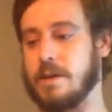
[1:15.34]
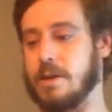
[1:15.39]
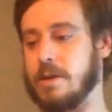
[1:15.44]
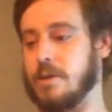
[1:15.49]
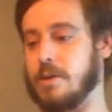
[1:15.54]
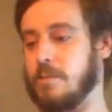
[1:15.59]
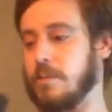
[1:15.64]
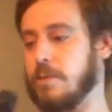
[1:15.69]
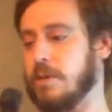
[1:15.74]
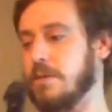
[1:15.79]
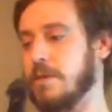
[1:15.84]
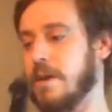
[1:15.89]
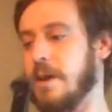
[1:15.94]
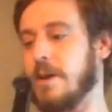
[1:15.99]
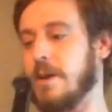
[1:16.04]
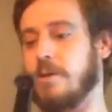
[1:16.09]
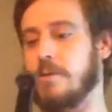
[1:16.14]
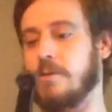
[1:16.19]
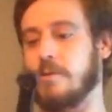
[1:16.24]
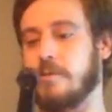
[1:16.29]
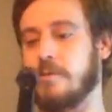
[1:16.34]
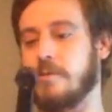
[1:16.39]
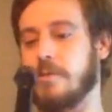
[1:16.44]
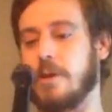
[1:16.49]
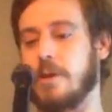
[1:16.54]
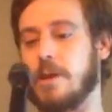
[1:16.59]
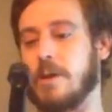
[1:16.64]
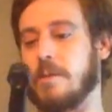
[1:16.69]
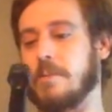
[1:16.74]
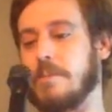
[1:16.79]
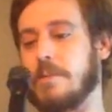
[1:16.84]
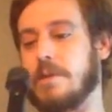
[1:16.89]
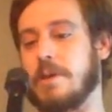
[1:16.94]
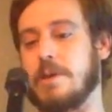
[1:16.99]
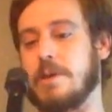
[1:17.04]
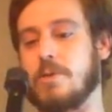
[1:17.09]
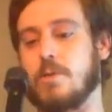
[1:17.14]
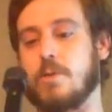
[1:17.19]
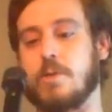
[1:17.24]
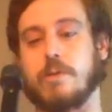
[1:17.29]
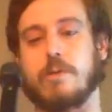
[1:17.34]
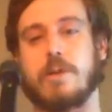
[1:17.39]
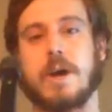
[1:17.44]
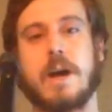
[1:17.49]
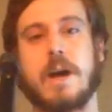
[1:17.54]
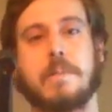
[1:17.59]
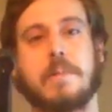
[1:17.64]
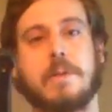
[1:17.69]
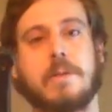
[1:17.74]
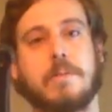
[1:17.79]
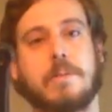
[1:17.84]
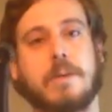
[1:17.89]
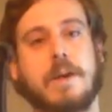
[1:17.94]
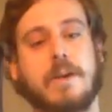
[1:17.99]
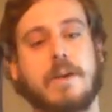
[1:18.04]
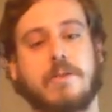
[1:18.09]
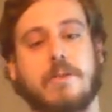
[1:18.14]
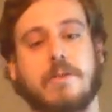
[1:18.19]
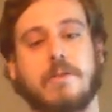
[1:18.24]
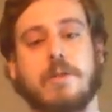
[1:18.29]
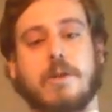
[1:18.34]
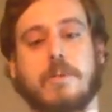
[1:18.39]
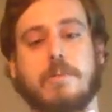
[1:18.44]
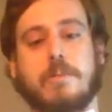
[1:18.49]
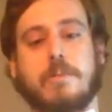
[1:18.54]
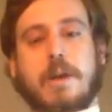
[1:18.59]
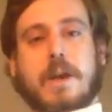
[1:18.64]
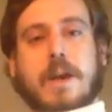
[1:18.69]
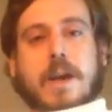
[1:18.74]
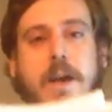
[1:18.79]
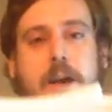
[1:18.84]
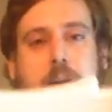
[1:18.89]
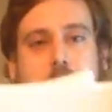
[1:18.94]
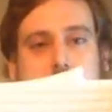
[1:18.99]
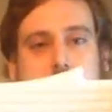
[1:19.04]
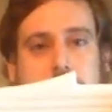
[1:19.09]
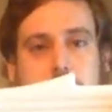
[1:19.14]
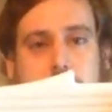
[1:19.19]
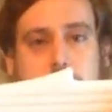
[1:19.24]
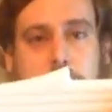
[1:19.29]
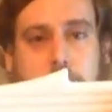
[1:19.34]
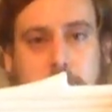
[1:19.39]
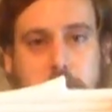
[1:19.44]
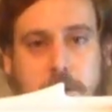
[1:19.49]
Going down from the cord wrap and the plastic grip, we have our